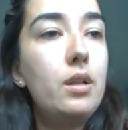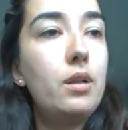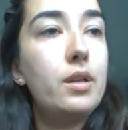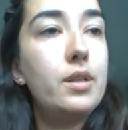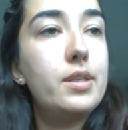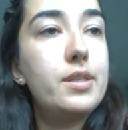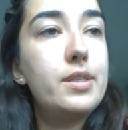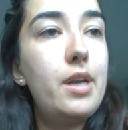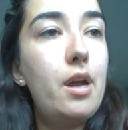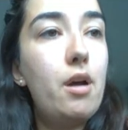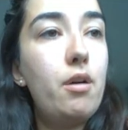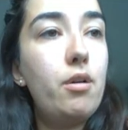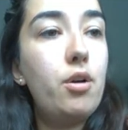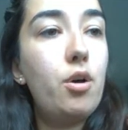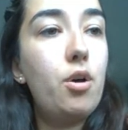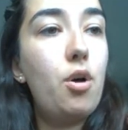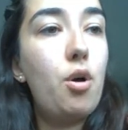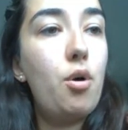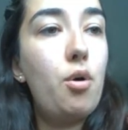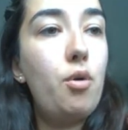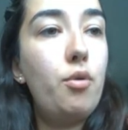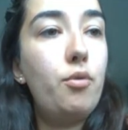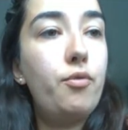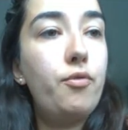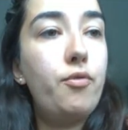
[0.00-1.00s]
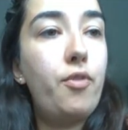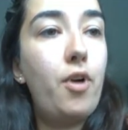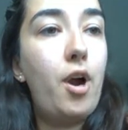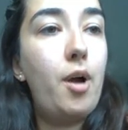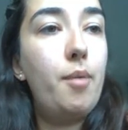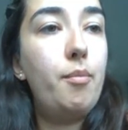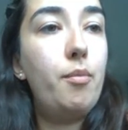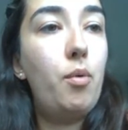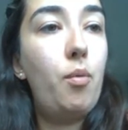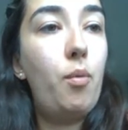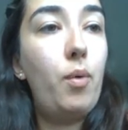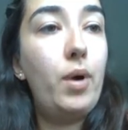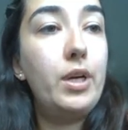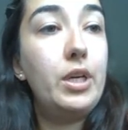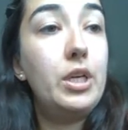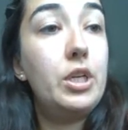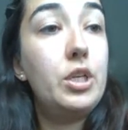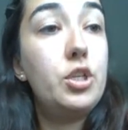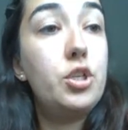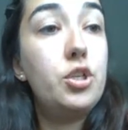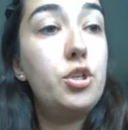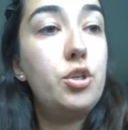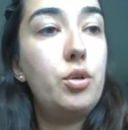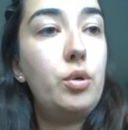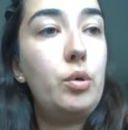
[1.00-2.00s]
Let's now go from 1 to
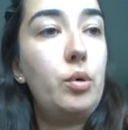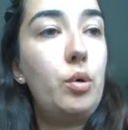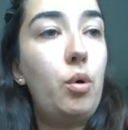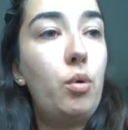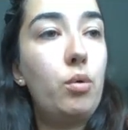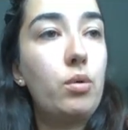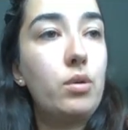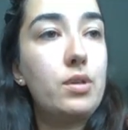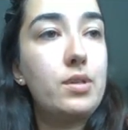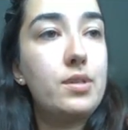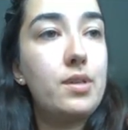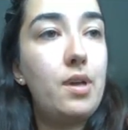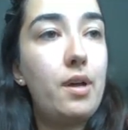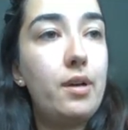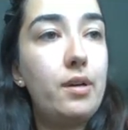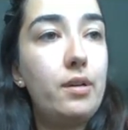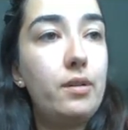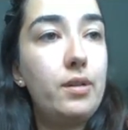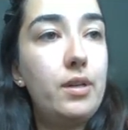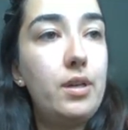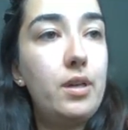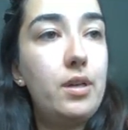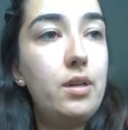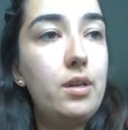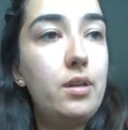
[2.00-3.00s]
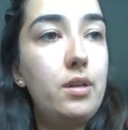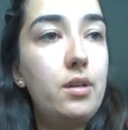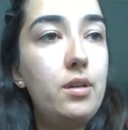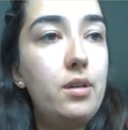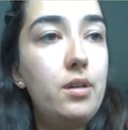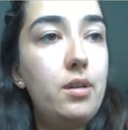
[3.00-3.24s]
2 horizontally.